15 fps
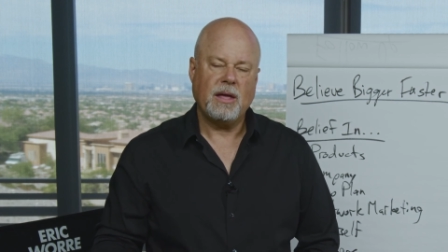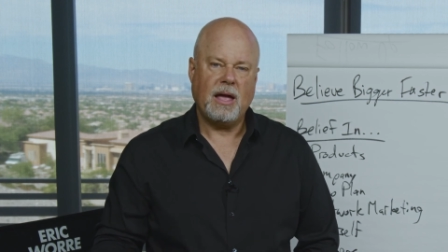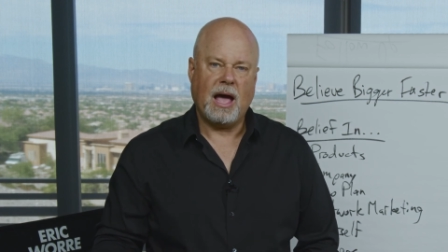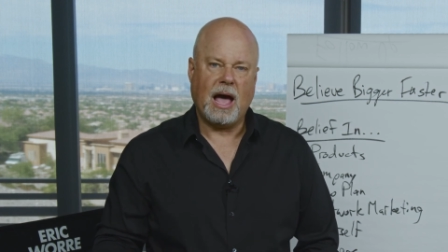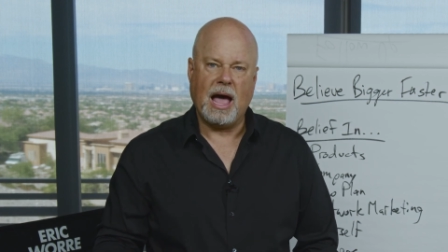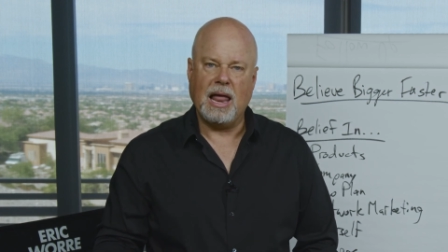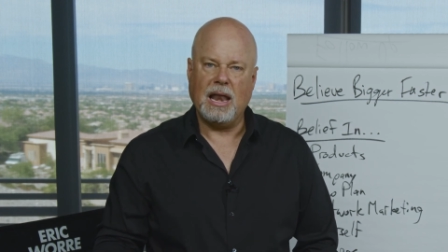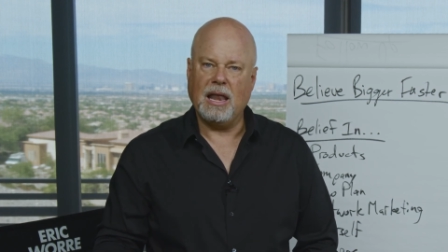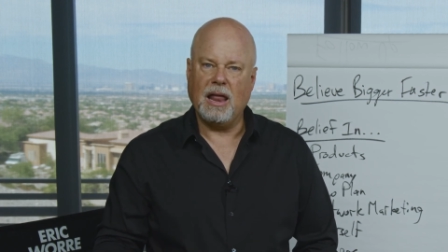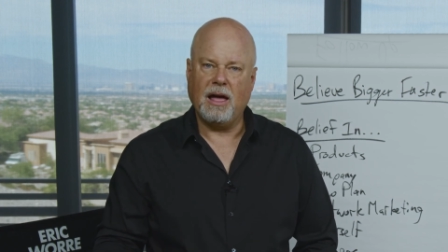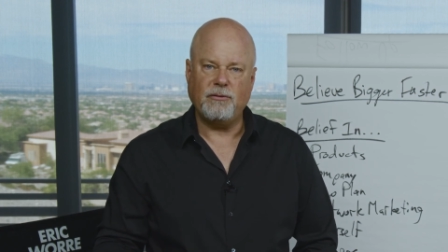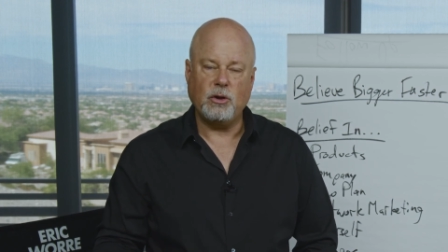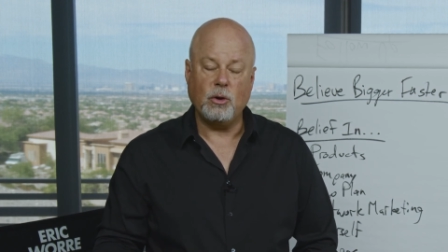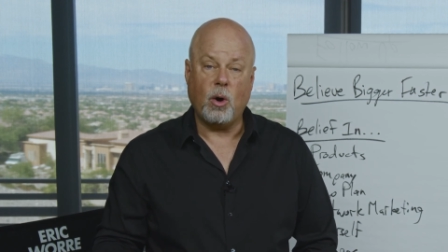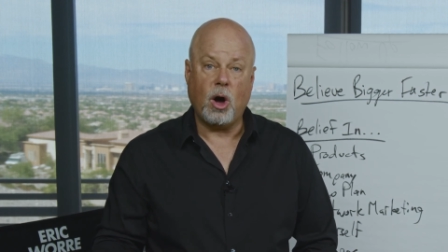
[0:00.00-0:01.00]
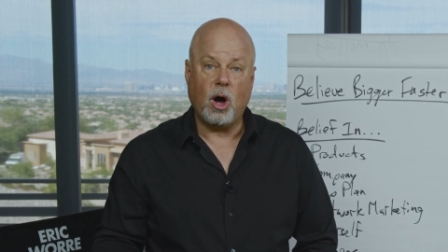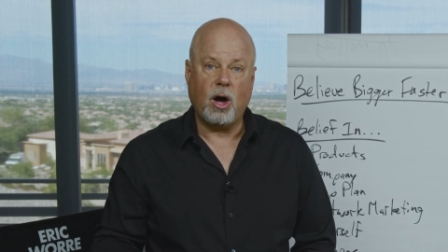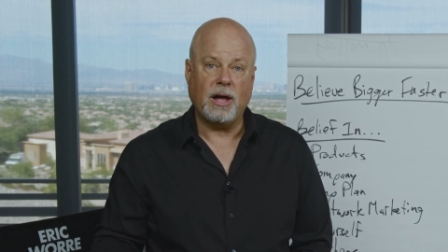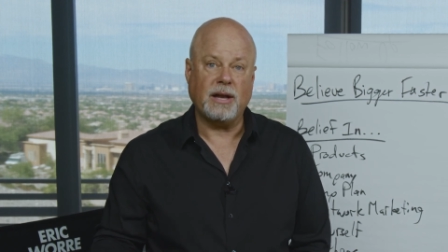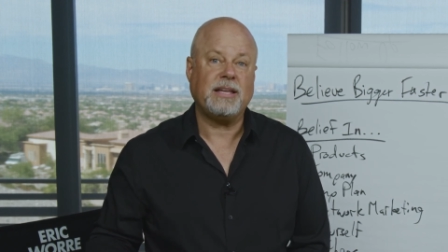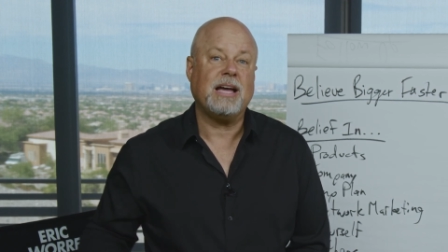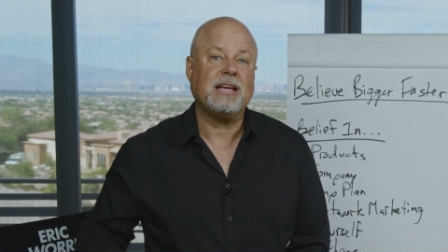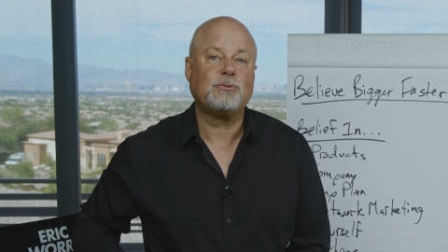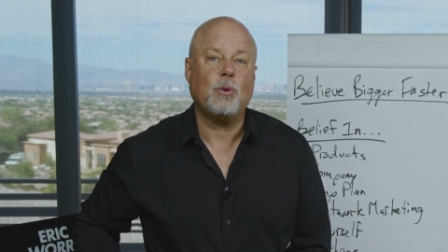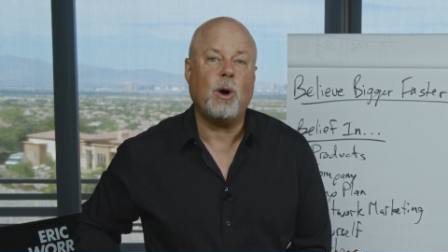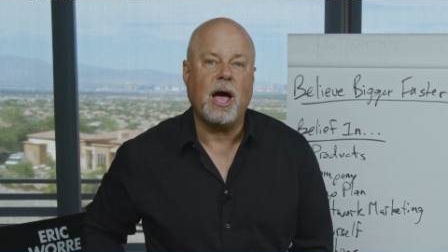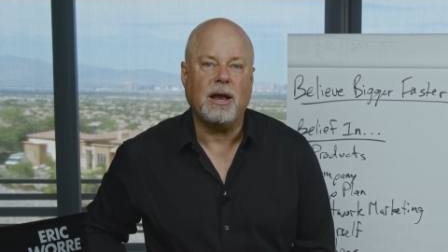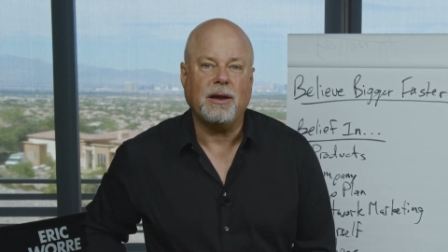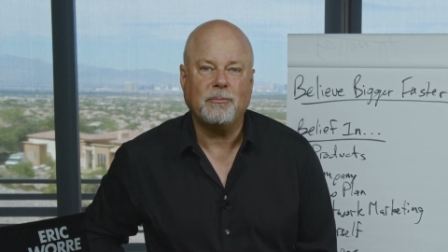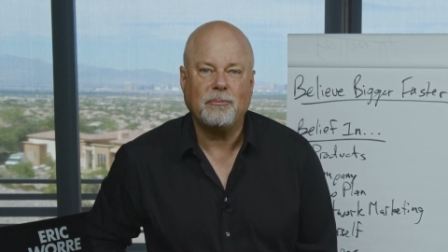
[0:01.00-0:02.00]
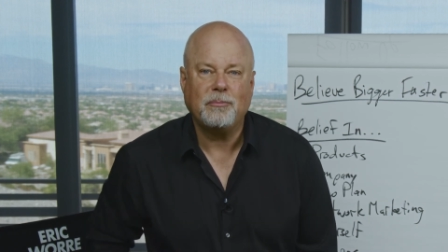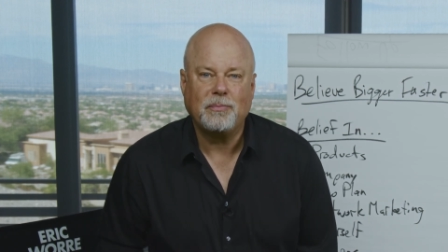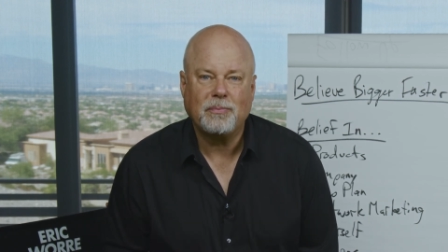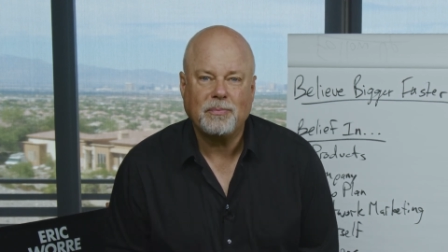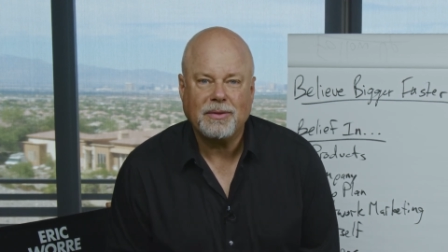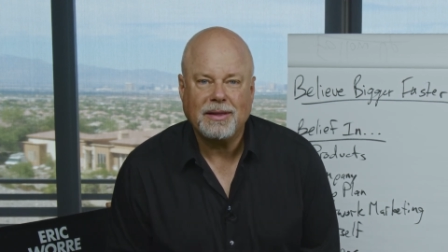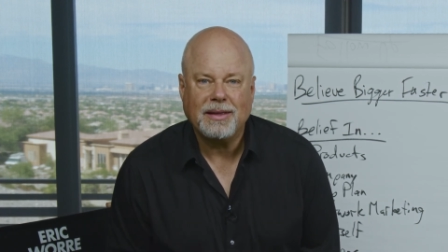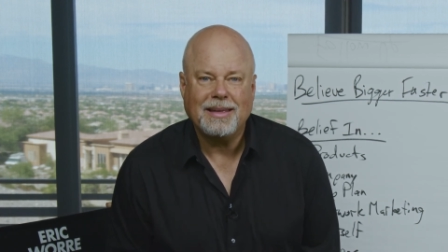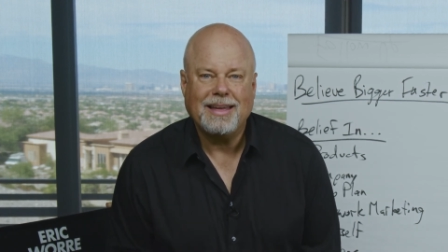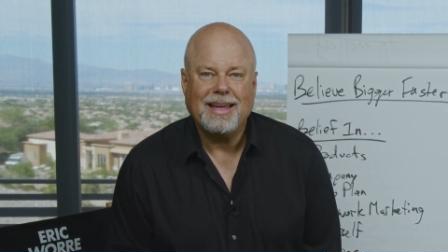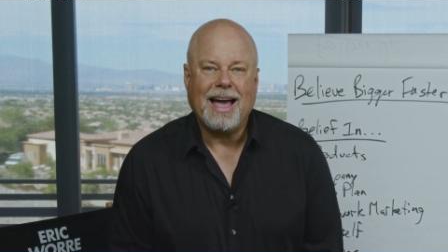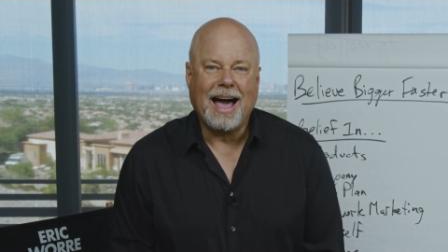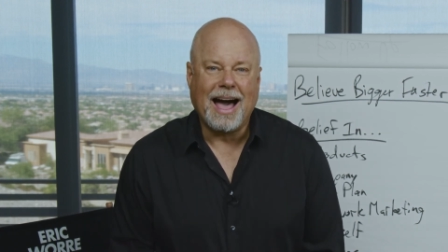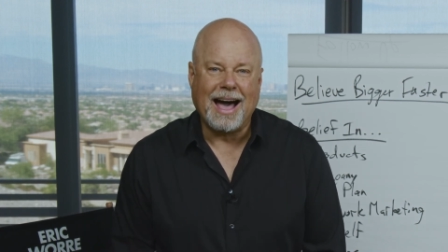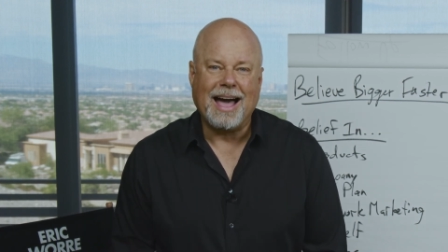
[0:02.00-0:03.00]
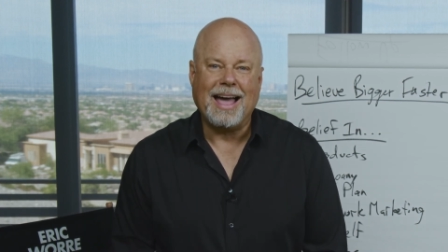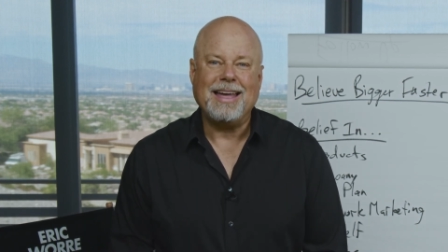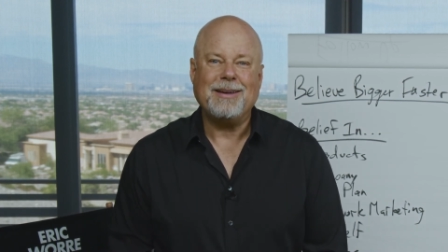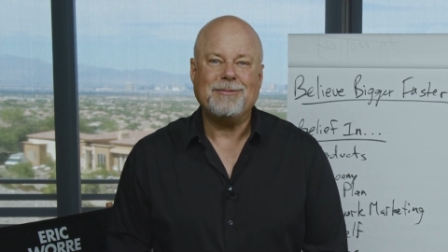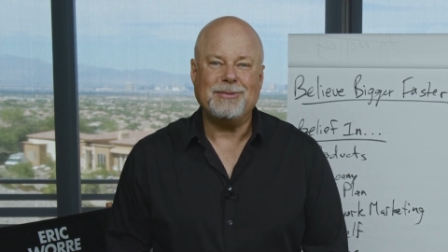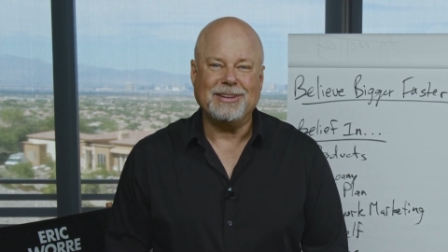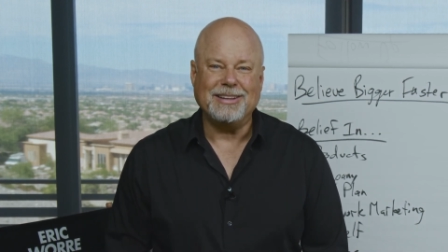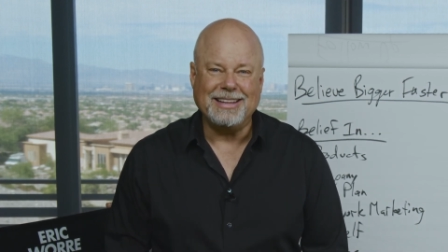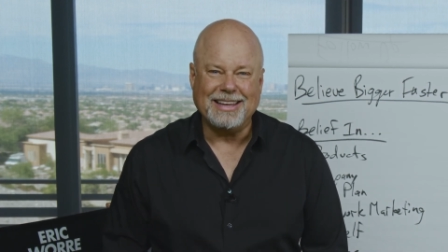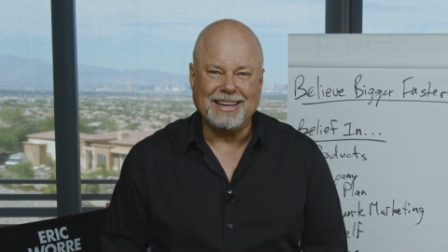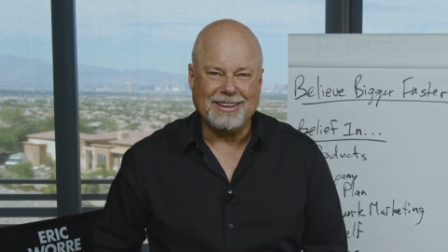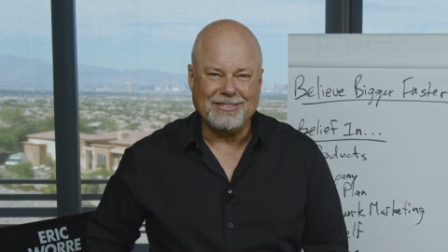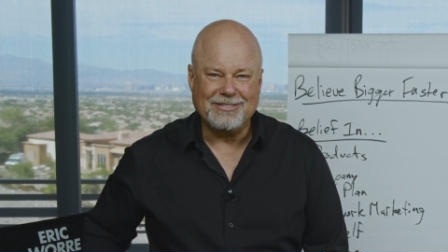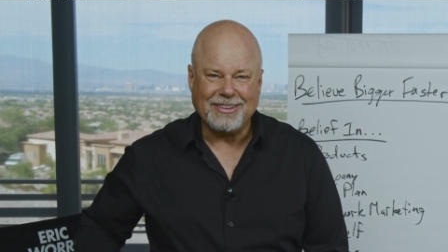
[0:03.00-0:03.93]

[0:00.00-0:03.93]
I love you all. And guess what? I believe